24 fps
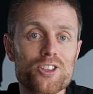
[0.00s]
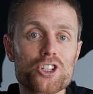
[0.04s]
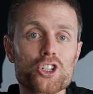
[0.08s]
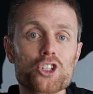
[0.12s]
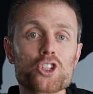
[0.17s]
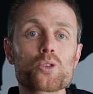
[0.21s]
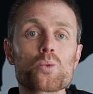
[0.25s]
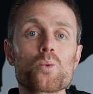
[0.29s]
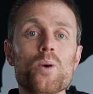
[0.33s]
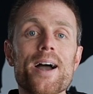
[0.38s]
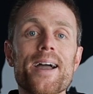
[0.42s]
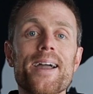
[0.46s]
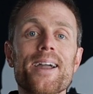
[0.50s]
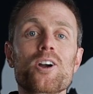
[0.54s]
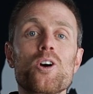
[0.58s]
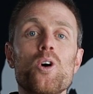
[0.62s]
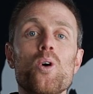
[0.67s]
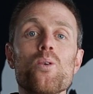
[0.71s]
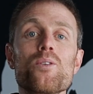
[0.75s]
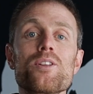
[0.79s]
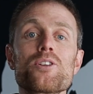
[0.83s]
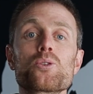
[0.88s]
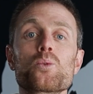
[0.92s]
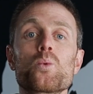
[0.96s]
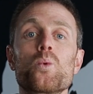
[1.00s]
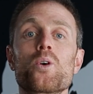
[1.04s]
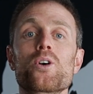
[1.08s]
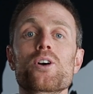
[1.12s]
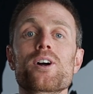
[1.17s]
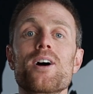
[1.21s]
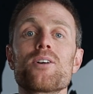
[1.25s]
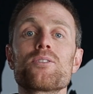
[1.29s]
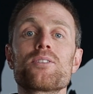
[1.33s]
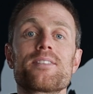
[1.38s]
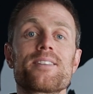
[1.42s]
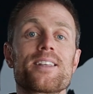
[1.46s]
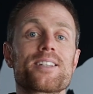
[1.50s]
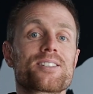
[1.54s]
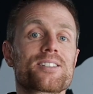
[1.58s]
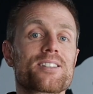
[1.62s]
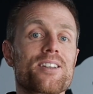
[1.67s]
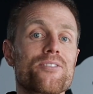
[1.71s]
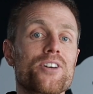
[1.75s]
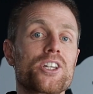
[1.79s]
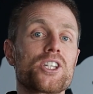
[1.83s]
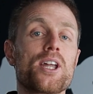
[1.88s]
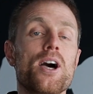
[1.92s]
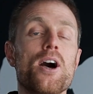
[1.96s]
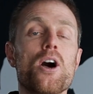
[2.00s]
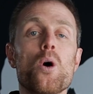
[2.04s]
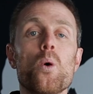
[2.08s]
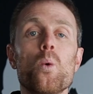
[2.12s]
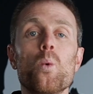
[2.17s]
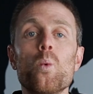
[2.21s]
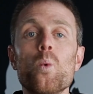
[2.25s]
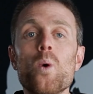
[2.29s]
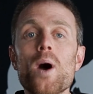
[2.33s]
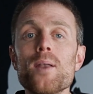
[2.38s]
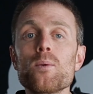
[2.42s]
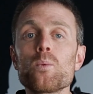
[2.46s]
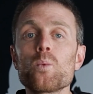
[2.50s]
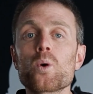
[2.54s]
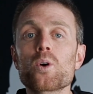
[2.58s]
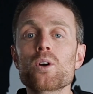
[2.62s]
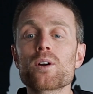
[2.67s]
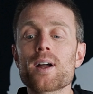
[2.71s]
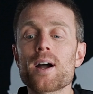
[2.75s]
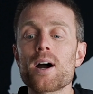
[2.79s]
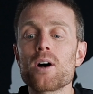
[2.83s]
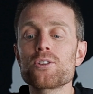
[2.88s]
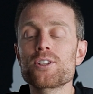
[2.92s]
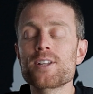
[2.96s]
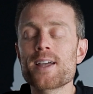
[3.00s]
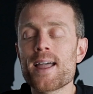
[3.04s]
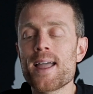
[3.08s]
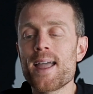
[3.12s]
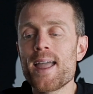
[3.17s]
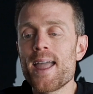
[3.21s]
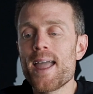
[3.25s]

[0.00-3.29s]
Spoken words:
This is why I call this workout the 7-1 workout.